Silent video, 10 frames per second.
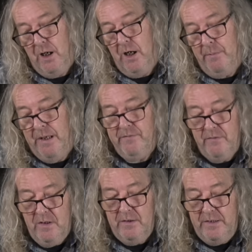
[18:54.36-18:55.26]
I
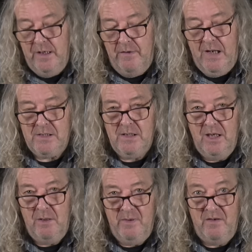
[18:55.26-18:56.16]
mean, you know, that's a
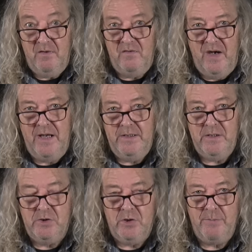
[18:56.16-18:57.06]
little bit of a vague
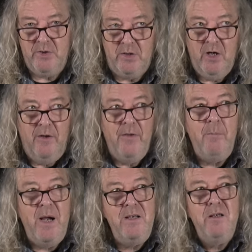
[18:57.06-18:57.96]
description. The
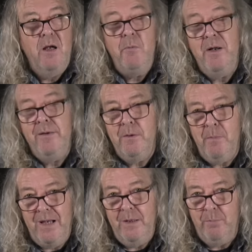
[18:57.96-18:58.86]
main
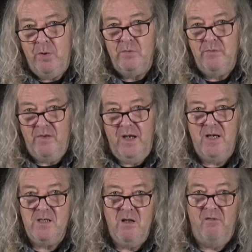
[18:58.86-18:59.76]
important thing
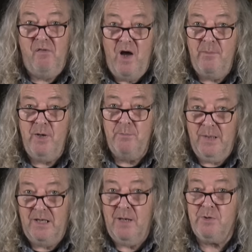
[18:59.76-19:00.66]
is that Firebird
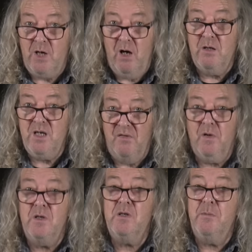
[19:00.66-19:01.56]
pickups are
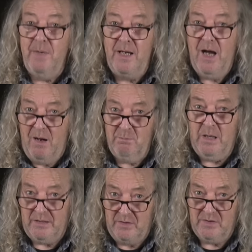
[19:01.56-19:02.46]
different to mini
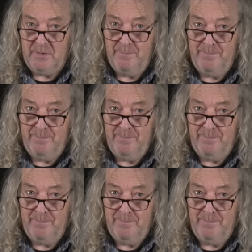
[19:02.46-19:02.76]
humbuckers.